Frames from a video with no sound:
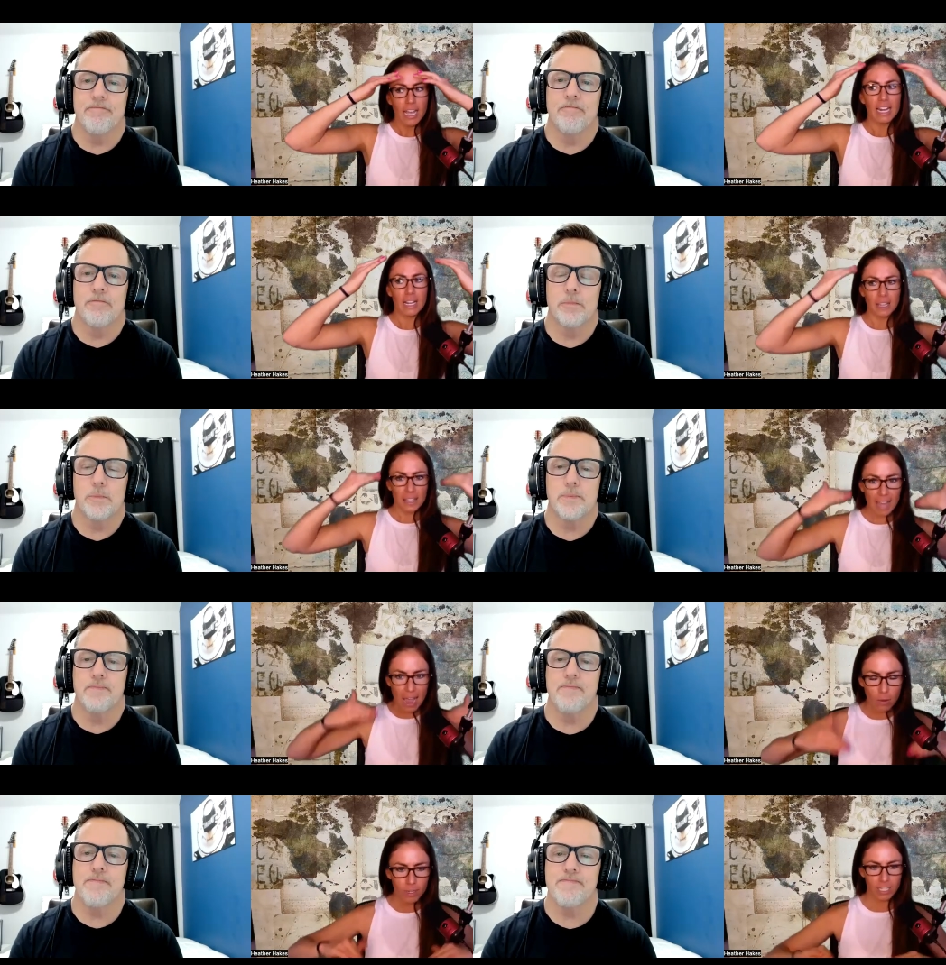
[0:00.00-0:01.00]
Speaker 1: and
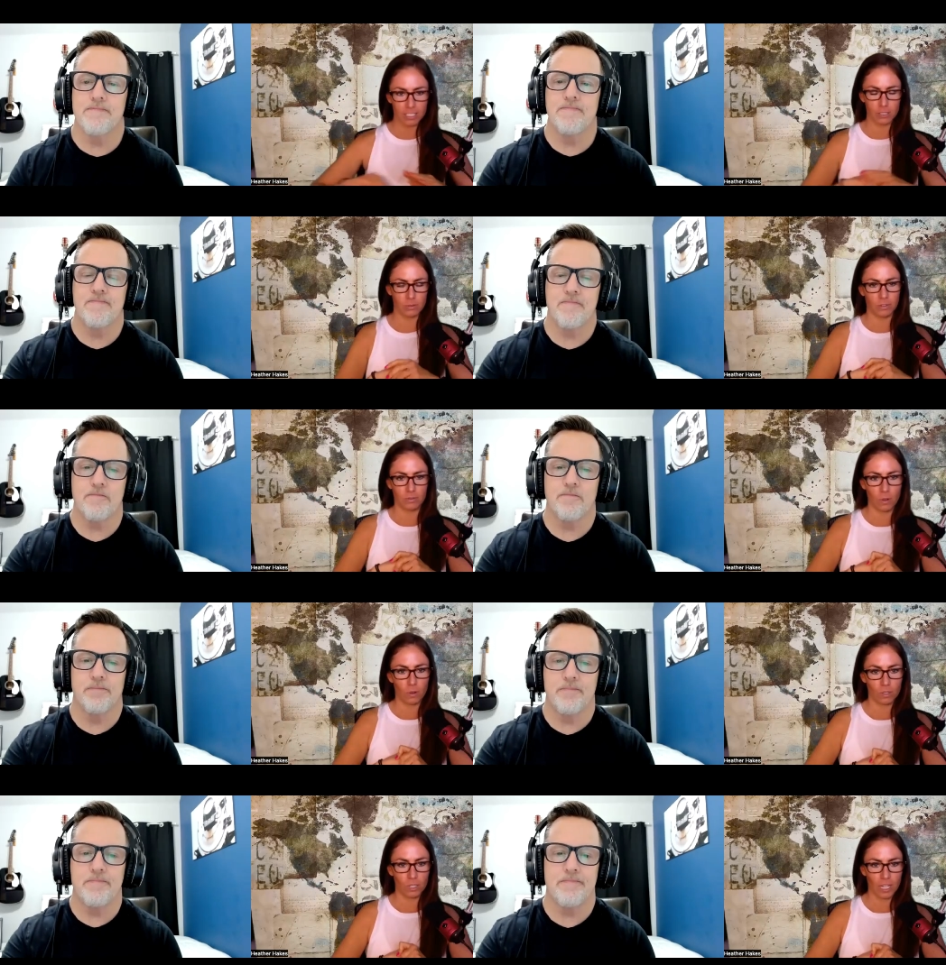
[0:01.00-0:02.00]
allowing it to
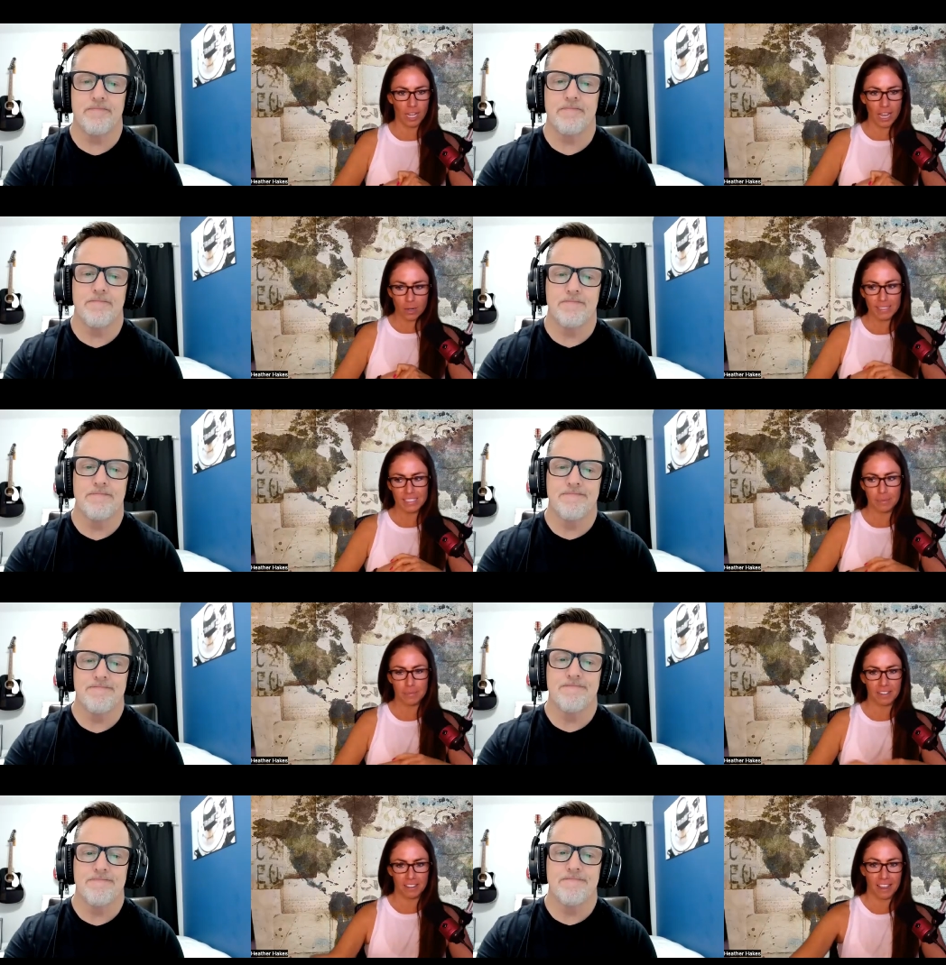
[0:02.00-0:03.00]
unfold. How do we
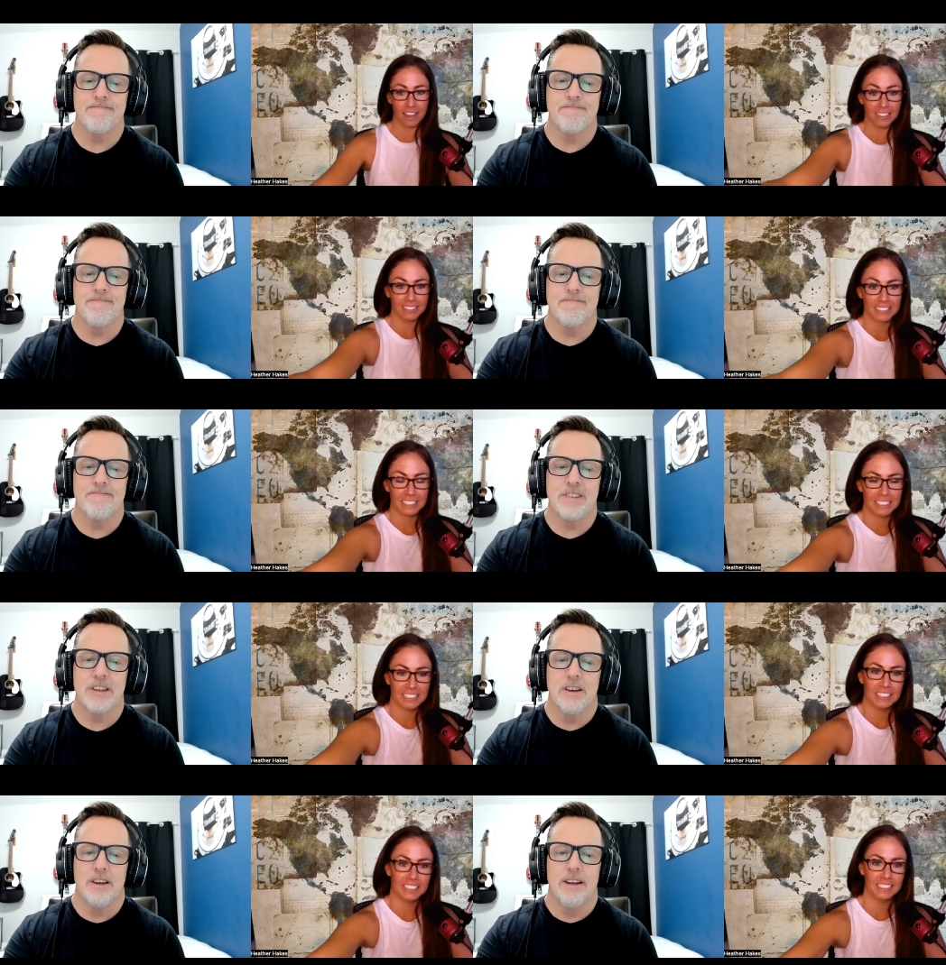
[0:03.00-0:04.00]
step into that?
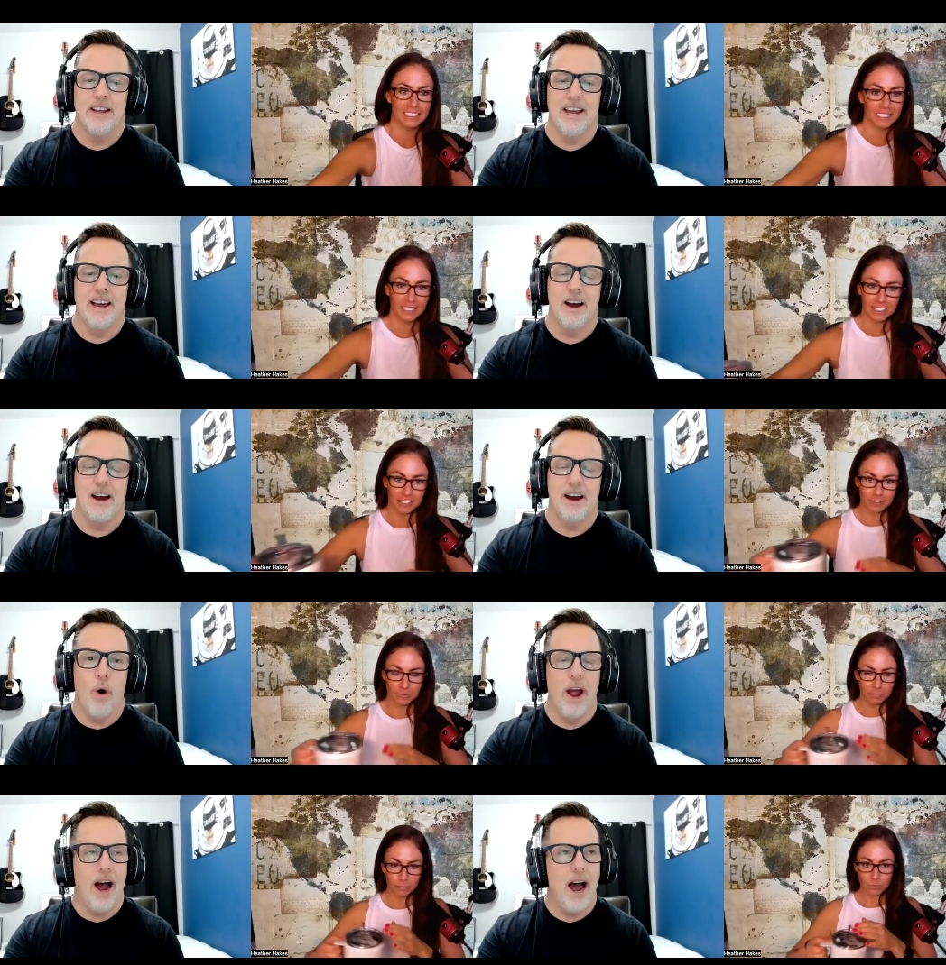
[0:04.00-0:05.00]
Speaker 2: Yeah,
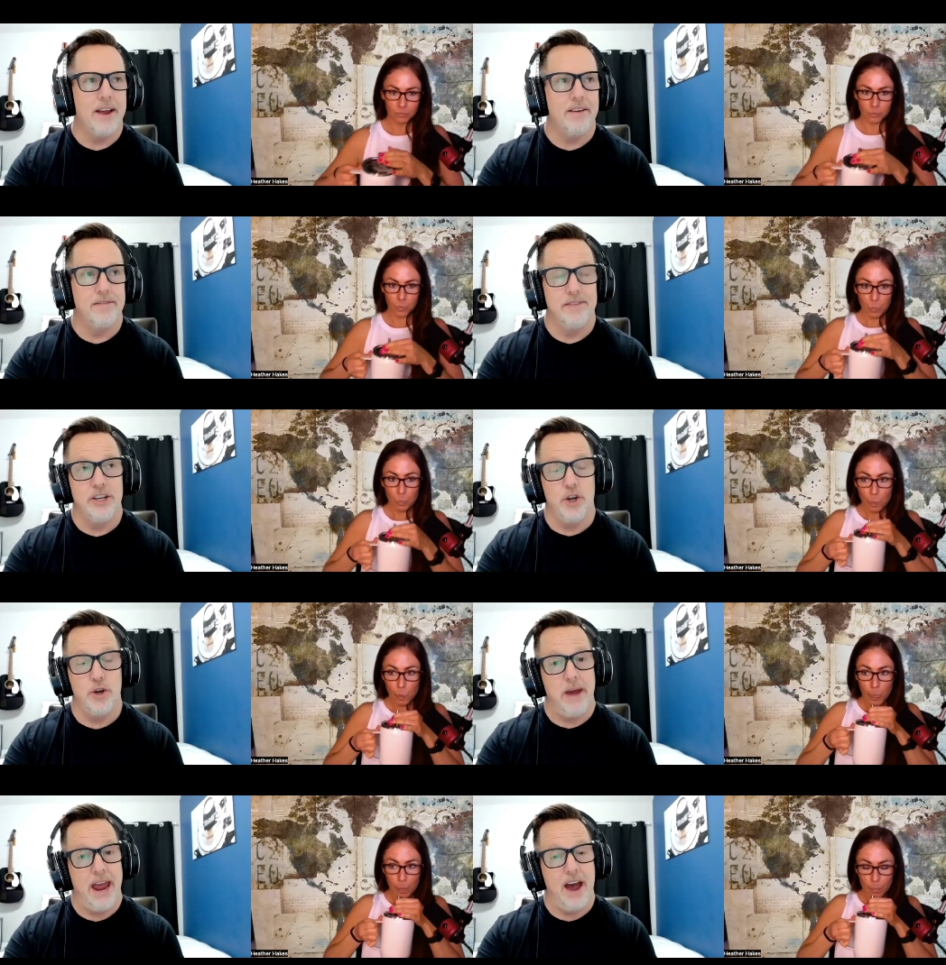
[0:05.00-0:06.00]
boy, I, you
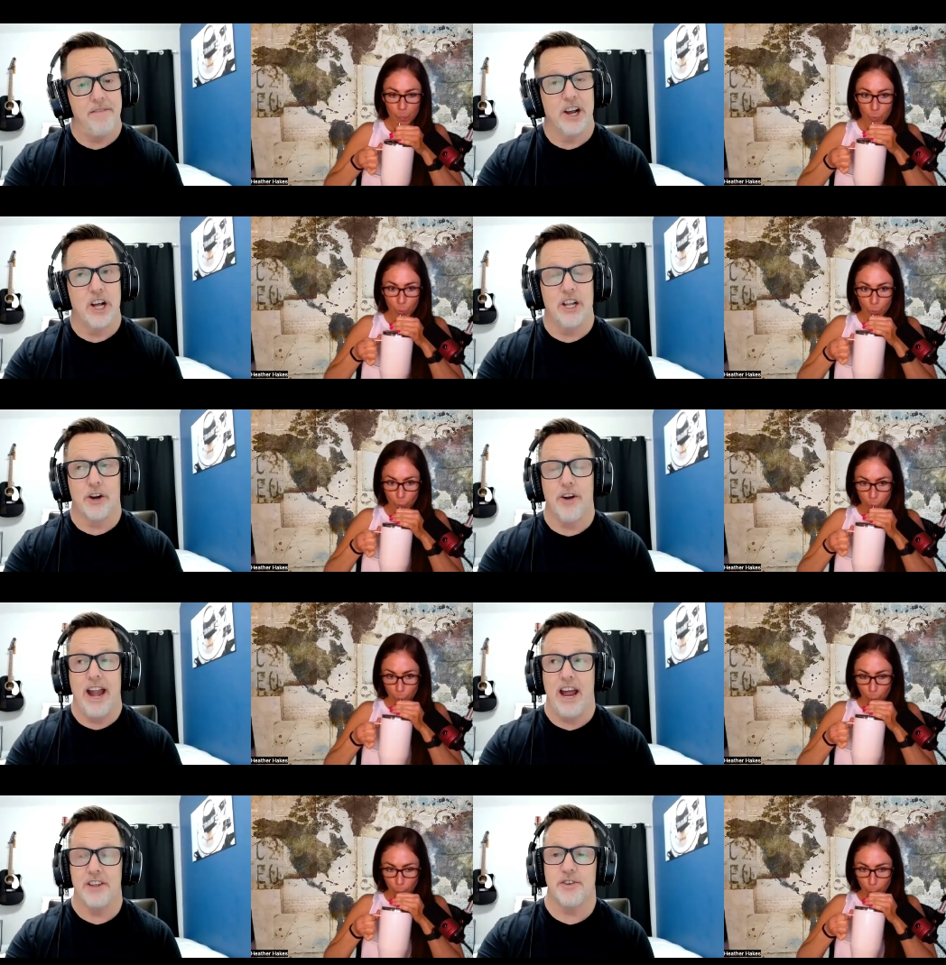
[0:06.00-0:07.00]
may have a clearer
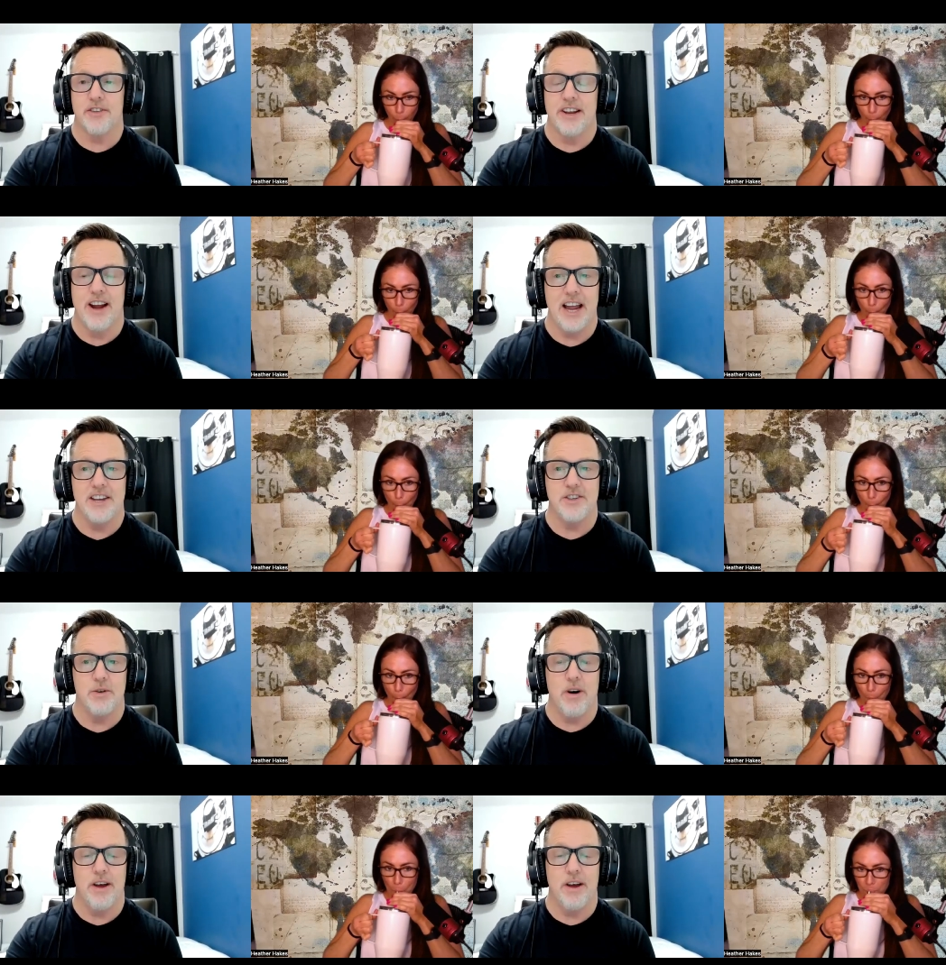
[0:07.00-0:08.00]
answer than I
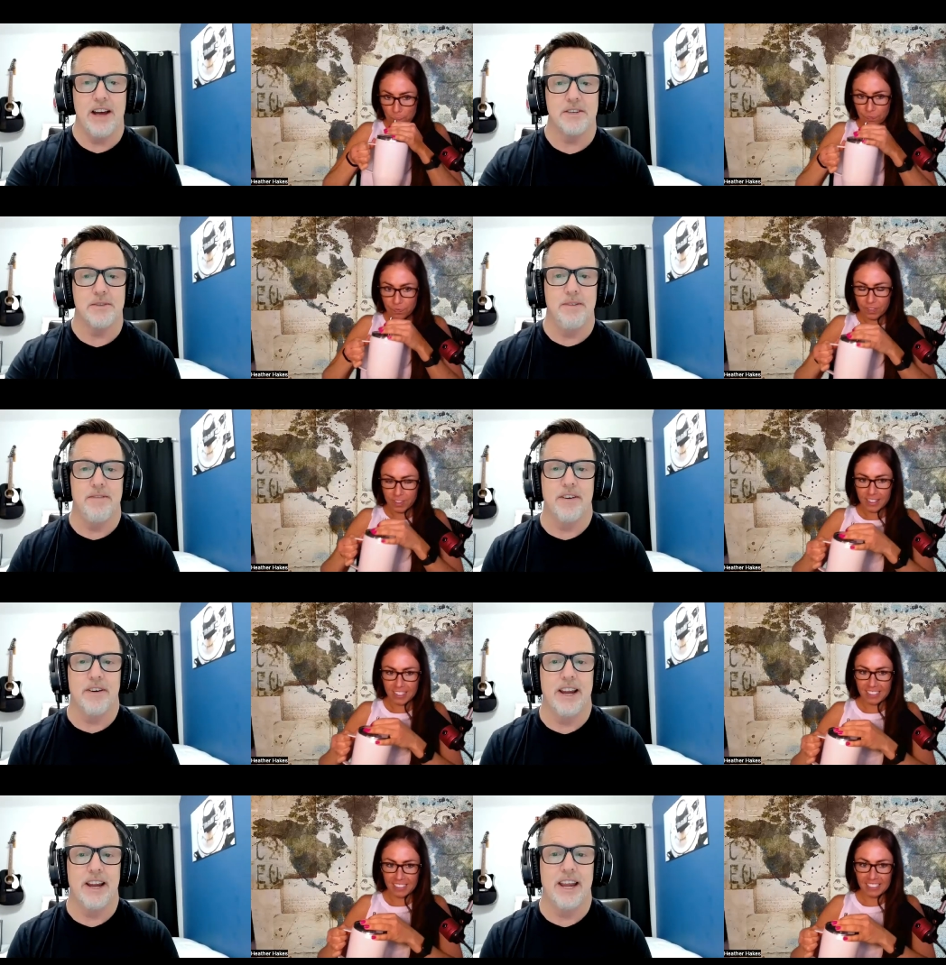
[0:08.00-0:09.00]
do on that, to be
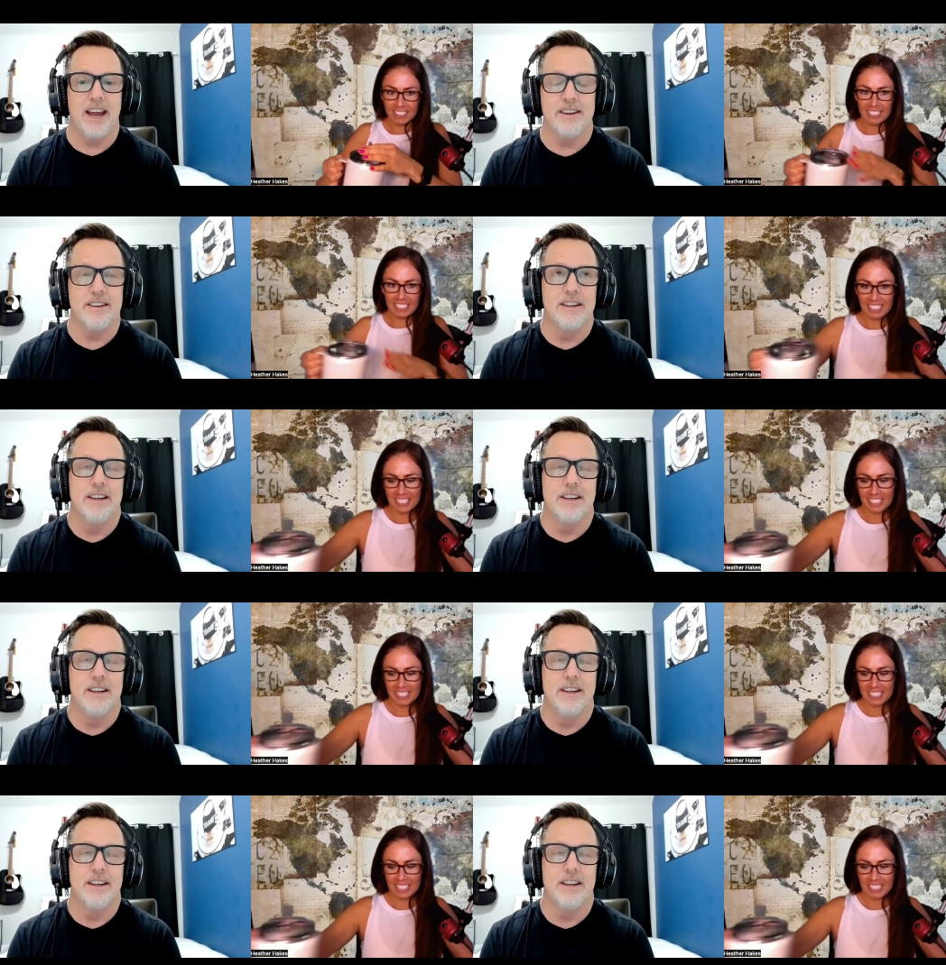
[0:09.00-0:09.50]
very candid.